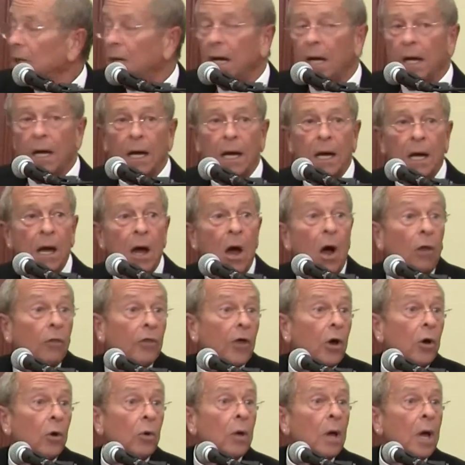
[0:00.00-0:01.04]
Uh,
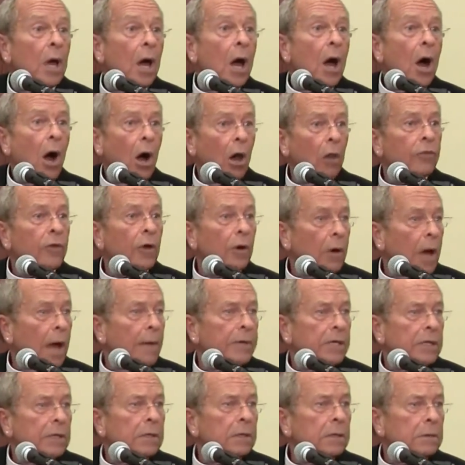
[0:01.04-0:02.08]
although although I
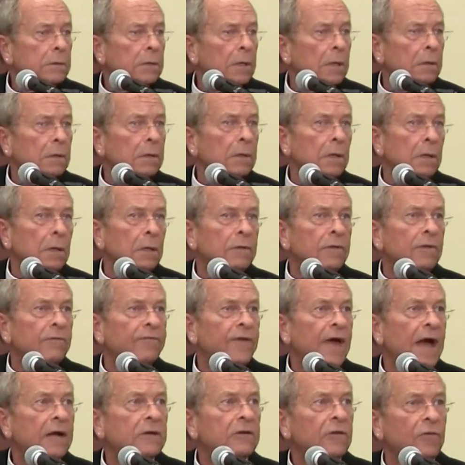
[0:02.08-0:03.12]
mean, the
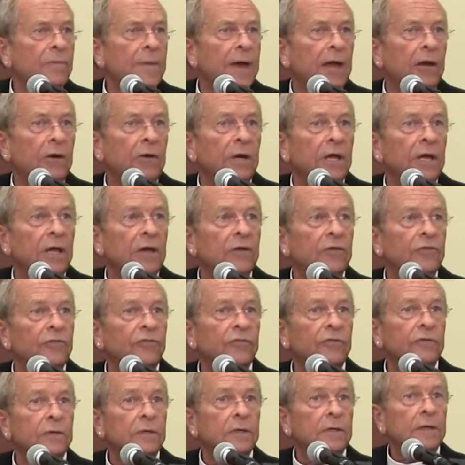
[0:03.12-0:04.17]
fact of the matter
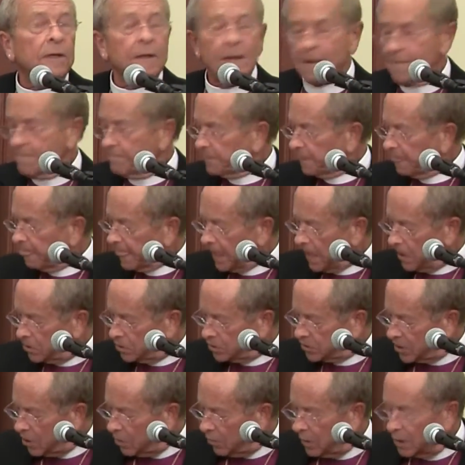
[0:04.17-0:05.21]
is,
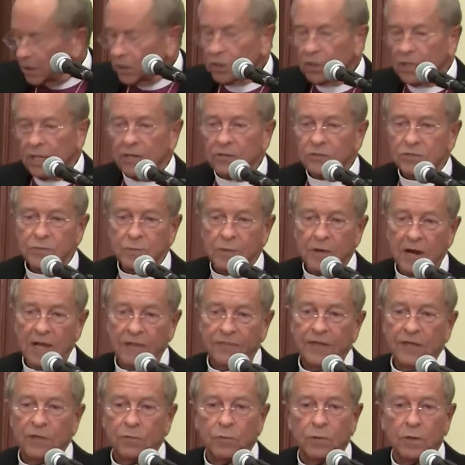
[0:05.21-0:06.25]
so here's where I
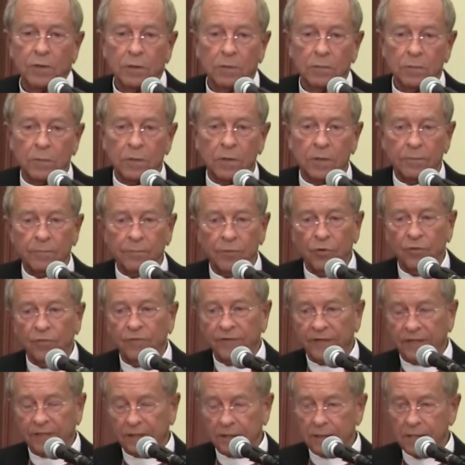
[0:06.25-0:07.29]
think we're we're
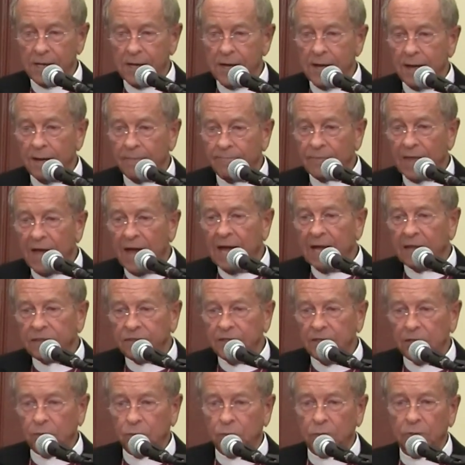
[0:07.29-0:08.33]
moving. Um, I
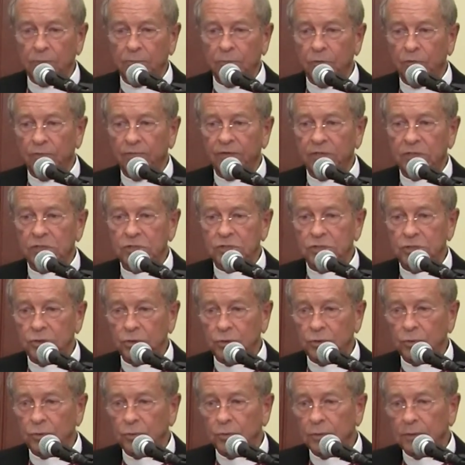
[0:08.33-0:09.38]
think we're moving
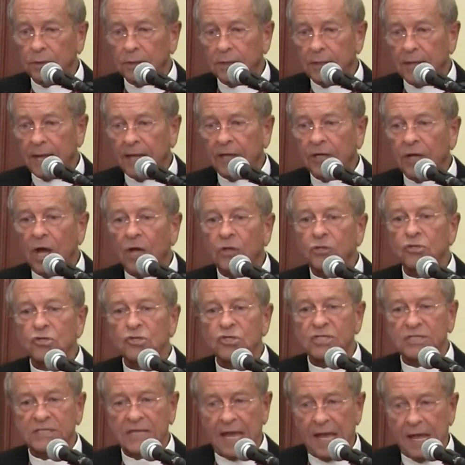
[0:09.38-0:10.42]
to an
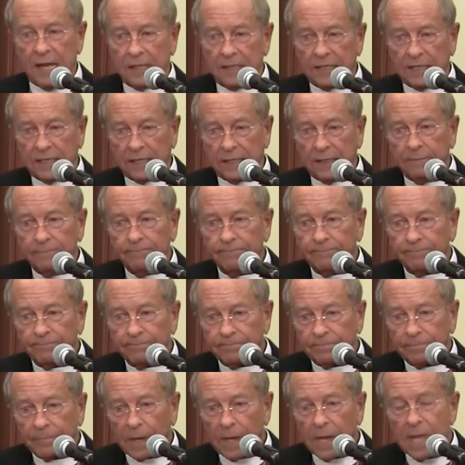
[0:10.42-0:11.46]
understanding
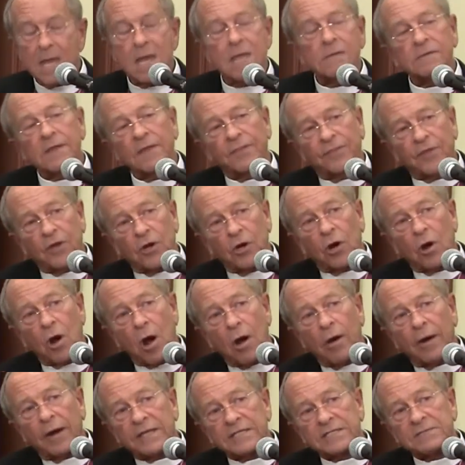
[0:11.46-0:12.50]
that there
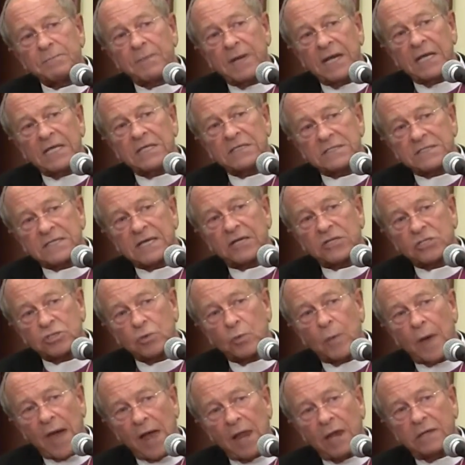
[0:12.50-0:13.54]
are as many
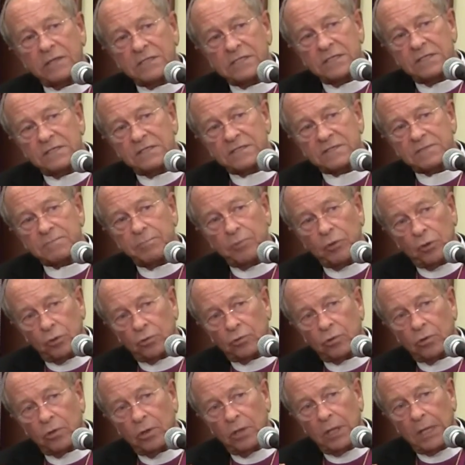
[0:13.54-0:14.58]
sexualities,
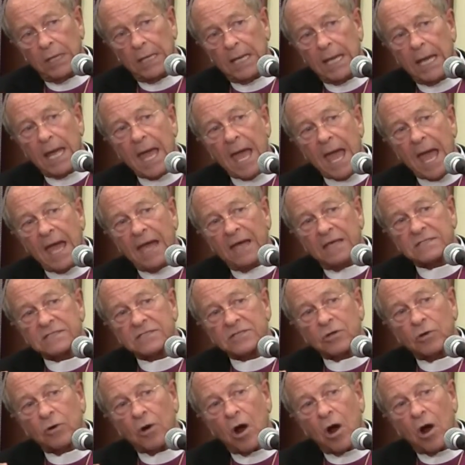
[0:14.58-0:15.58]
plural, as there